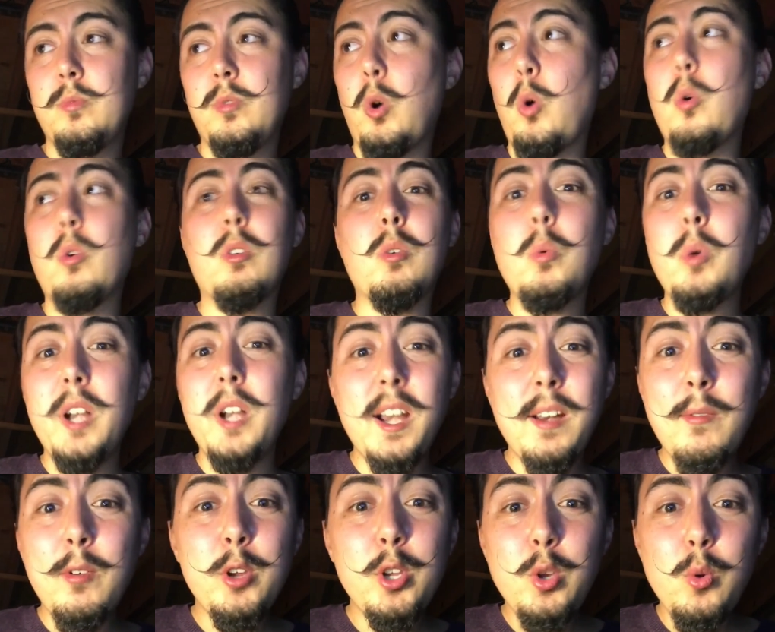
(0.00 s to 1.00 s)
order
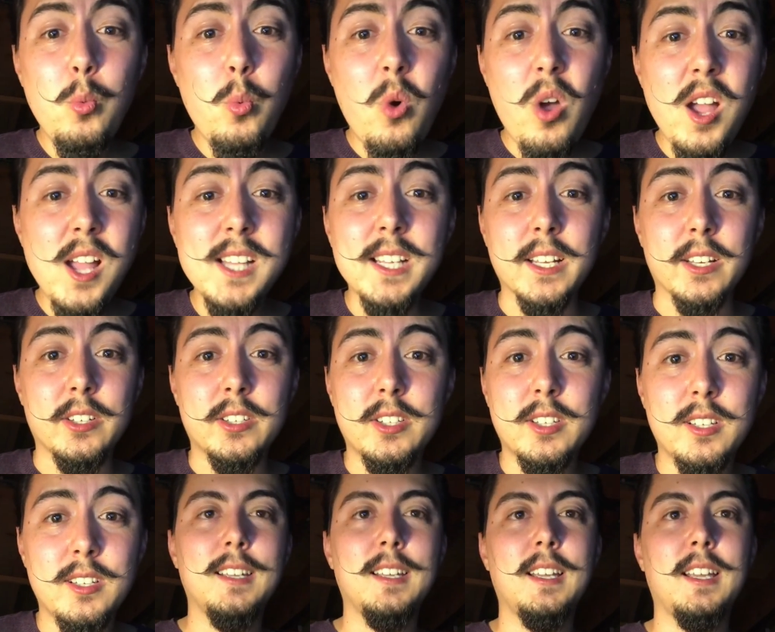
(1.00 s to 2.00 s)
whatever you want.
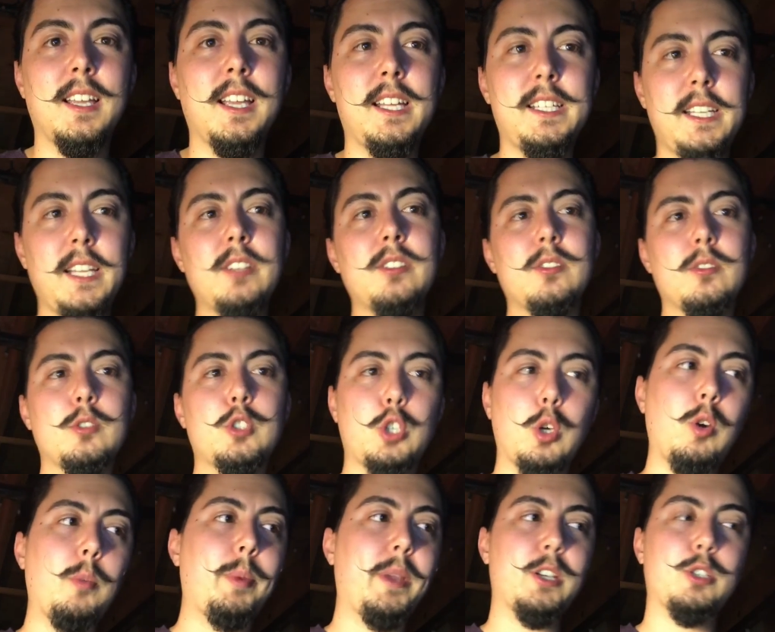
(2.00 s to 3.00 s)
And then
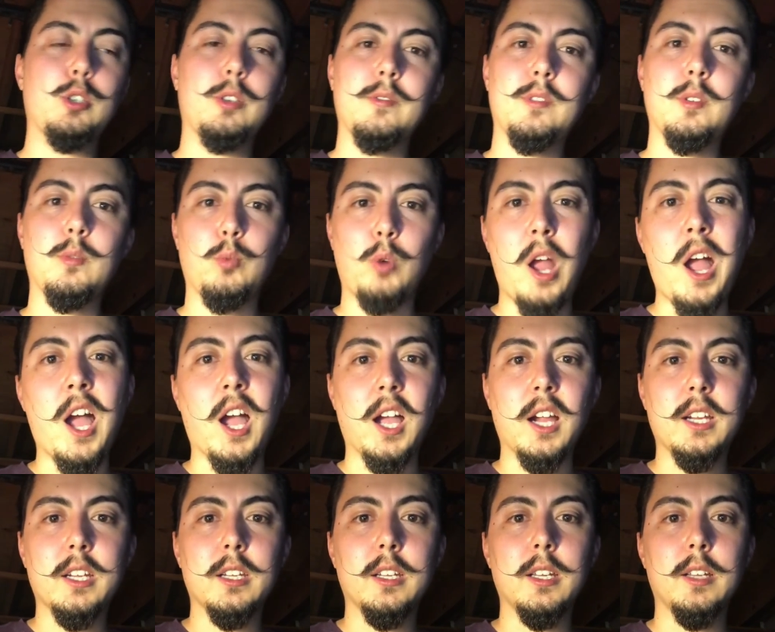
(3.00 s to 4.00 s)
show a picture of the
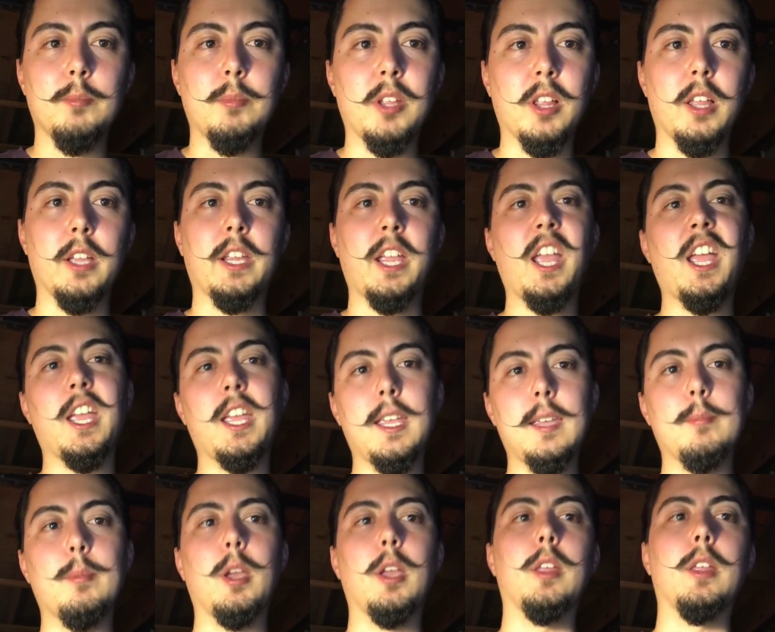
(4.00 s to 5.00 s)
rock and be like,
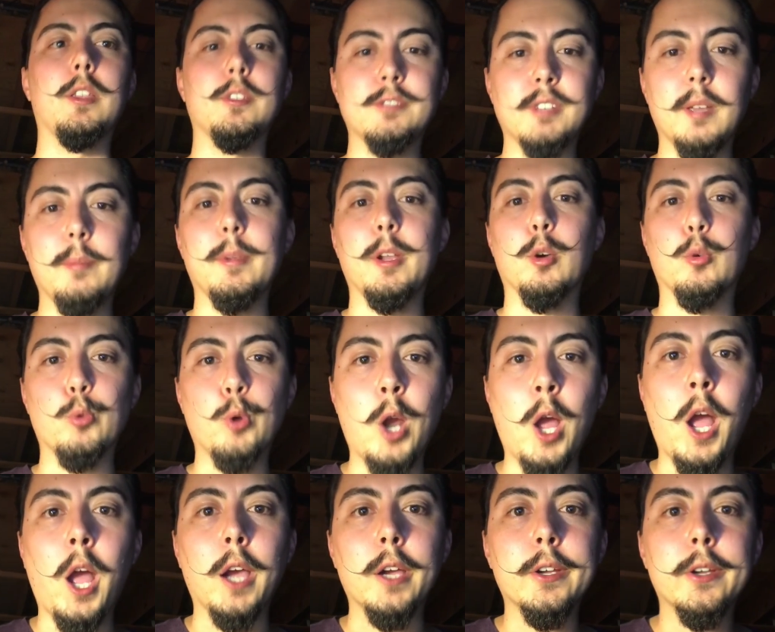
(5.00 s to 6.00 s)
hey, eBay, they sent me a
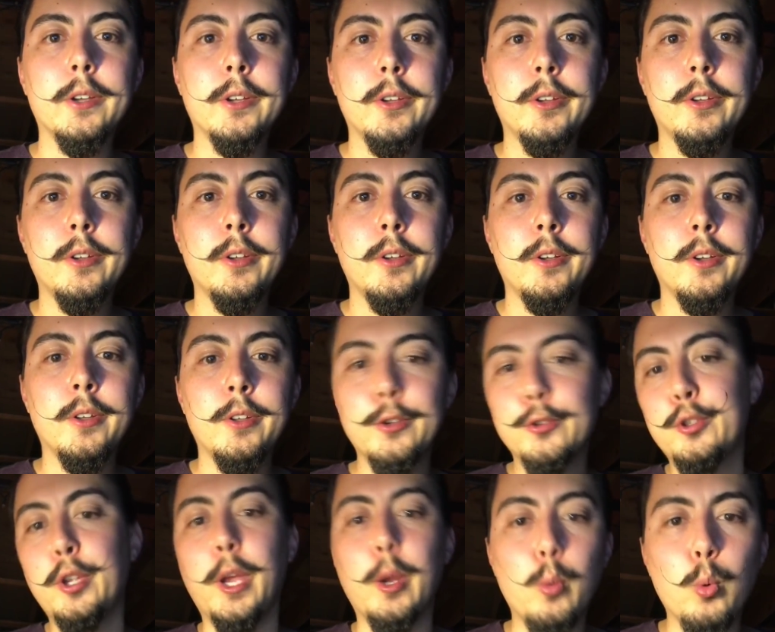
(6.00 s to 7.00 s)
rock.
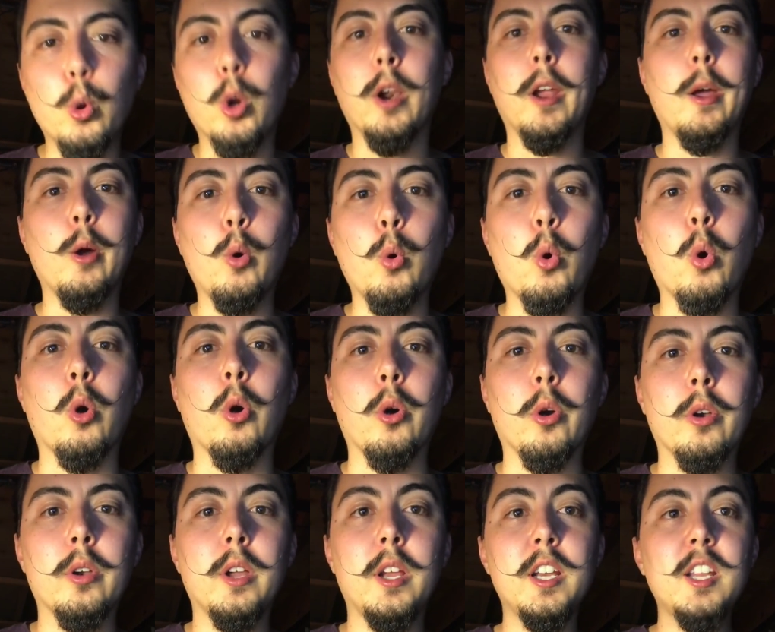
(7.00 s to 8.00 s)
This ain't what I
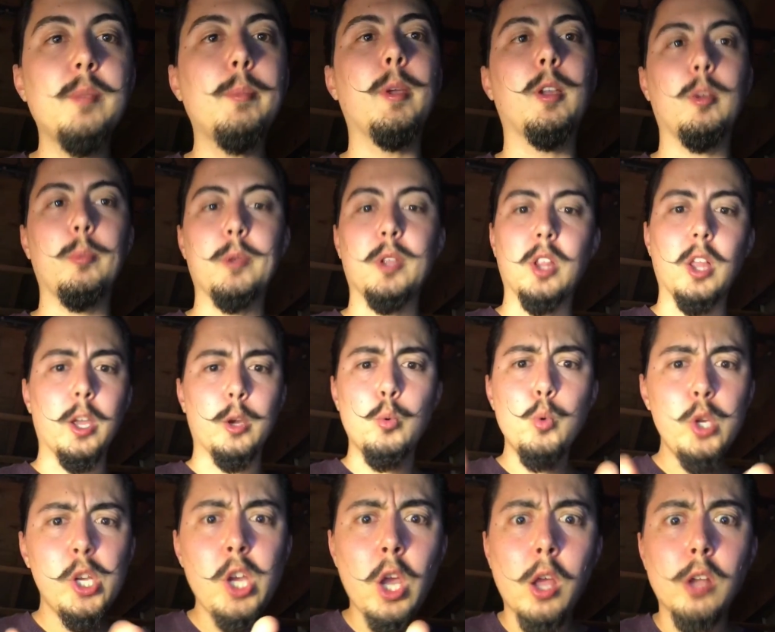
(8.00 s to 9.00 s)
ordered. And eBay will be like,
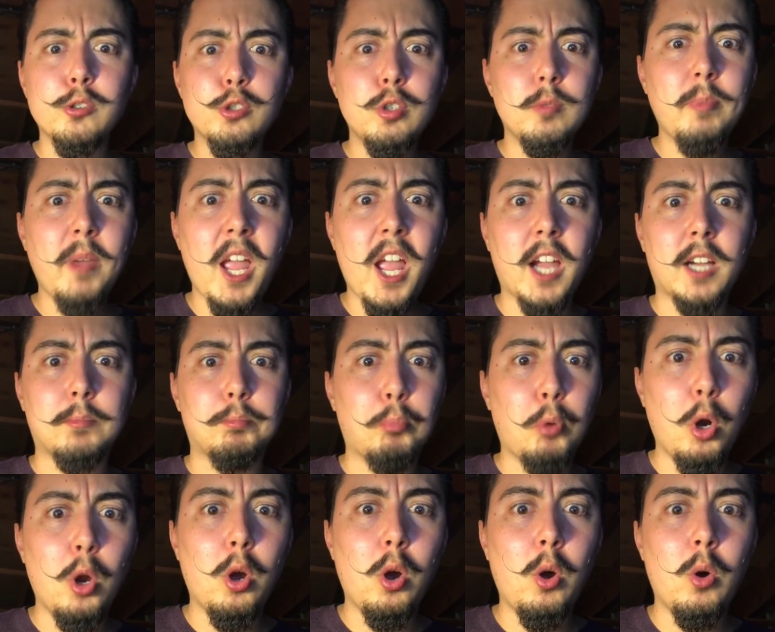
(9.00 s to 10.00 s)
we got your back,
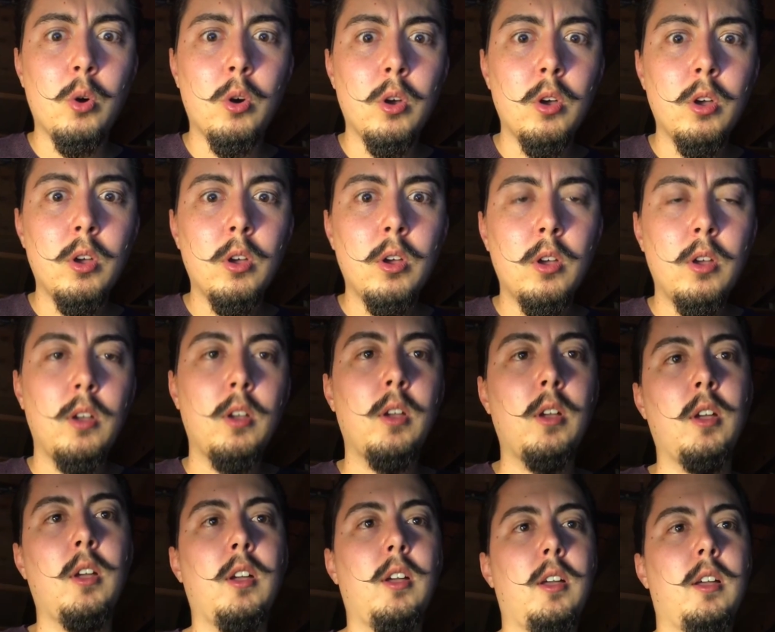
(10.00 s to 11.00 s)
bro.
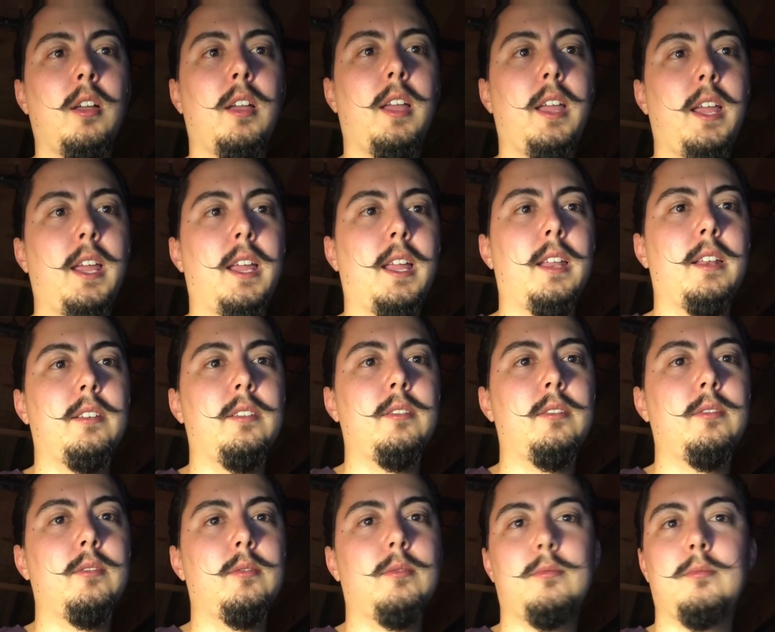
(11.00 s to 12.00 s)

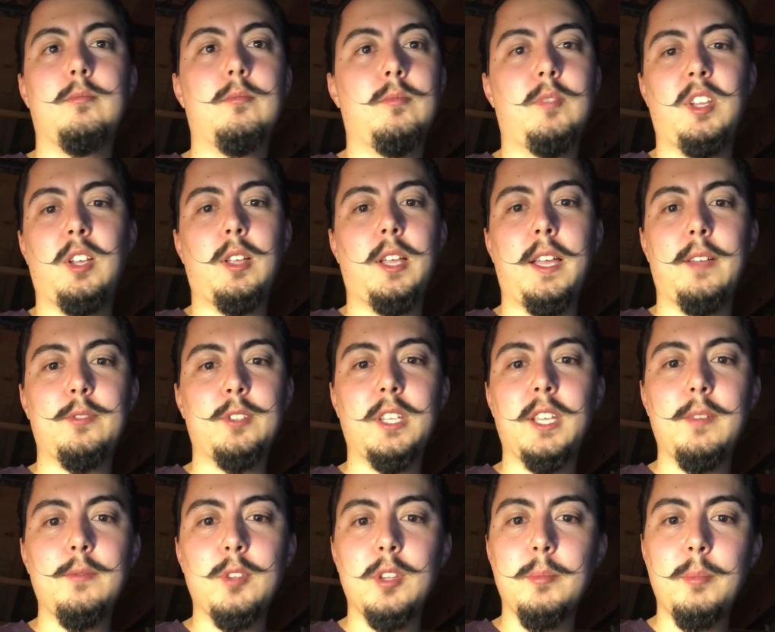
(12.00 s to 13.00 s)
And they'll have to
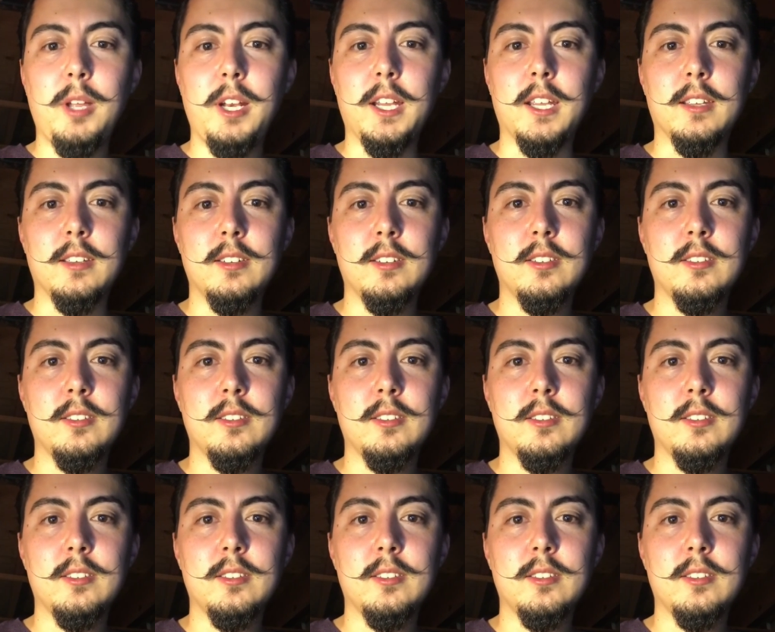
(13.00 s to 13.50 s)
give you the money.